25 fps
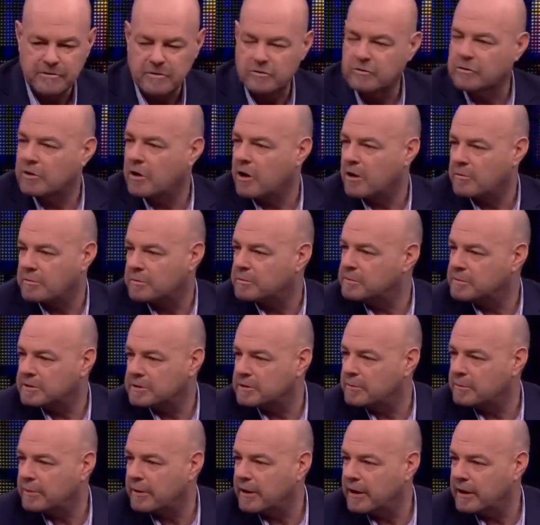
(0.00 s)
describe him
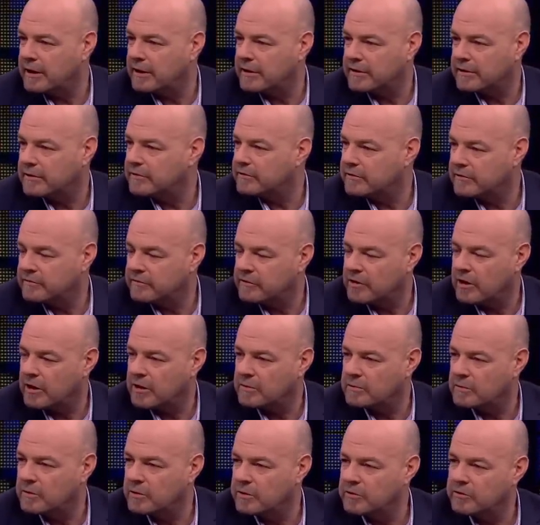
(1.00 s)
as a player in your
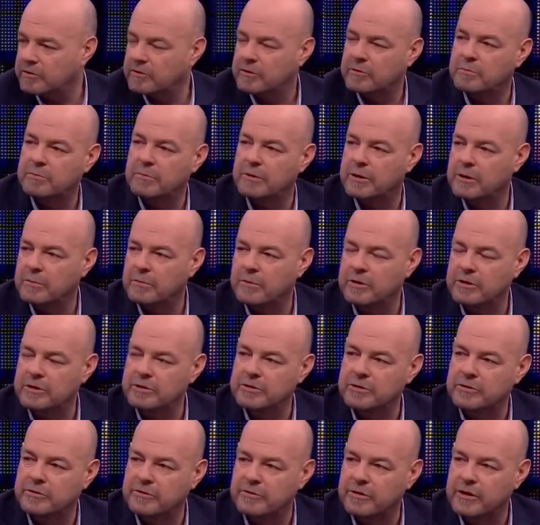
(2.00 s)
own words, and B, what
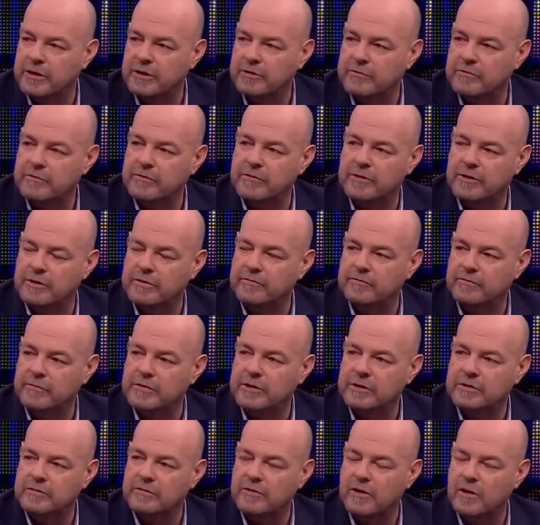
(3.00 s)
did you think of
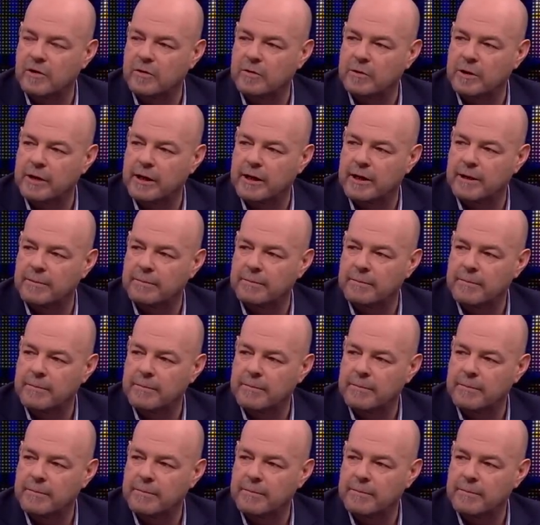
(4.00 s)
his final game?